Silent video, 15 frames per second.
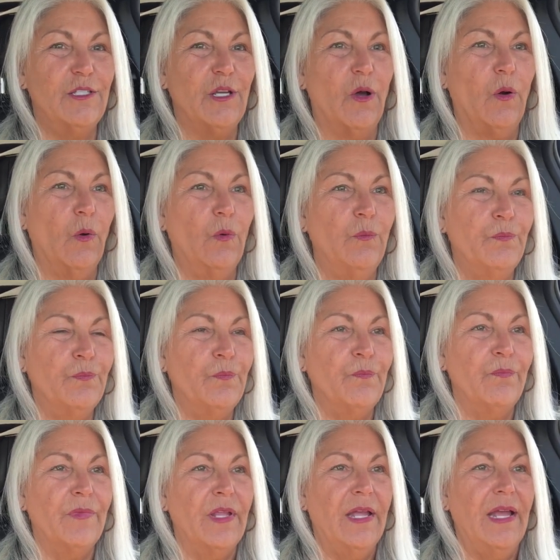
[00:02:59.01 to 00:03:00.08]
So
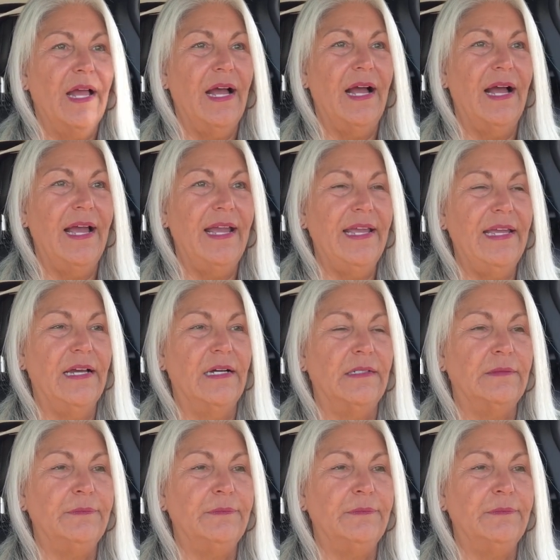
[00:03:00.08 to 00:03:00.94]
I